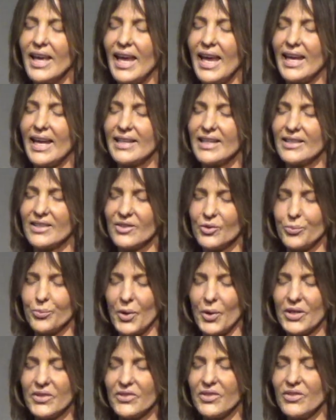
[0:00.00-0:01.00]
and
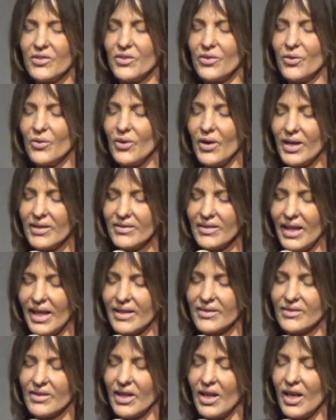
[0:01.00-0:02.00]
expresses through us
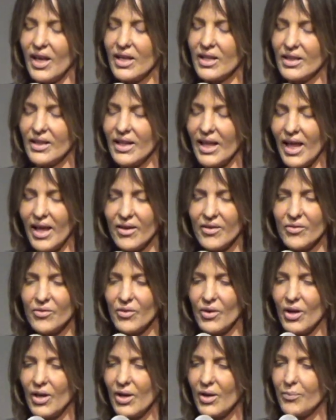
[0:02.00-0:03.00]
as love,
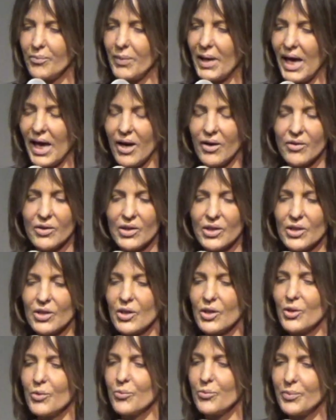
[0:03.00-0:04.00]
power,
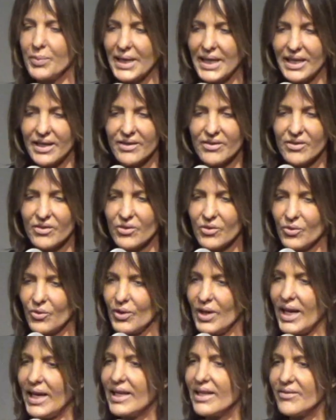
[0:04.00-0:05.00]
peace,
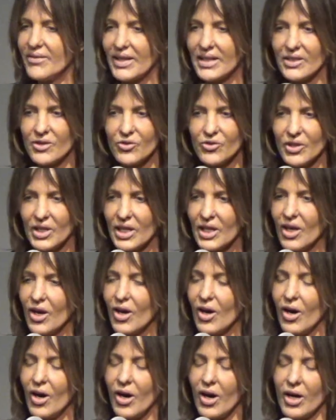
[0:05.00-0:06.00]
creative energy,
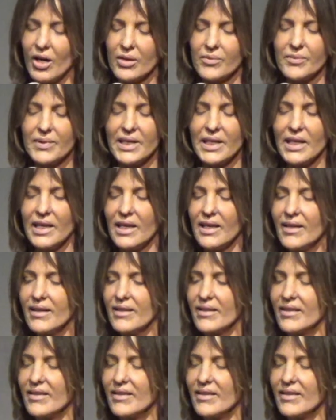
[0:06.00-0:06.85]
harmony.